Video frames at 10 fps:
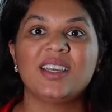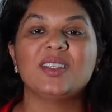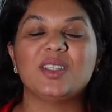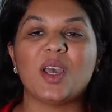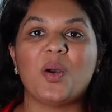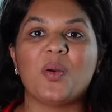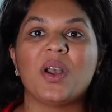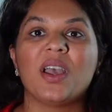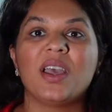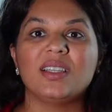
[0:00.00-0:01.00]
So
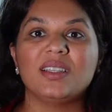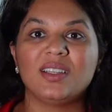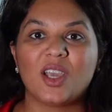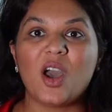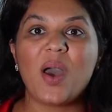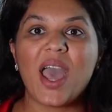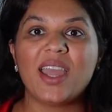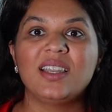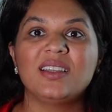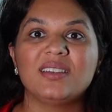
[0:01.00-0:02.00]
go ahead,